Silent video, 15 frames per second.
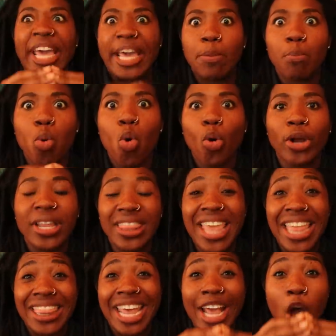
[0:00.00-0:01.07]
important
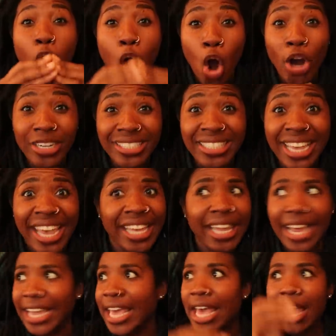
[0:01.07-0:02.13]
that they are said.
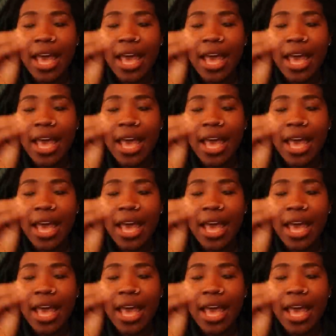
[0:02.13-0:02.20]
Like,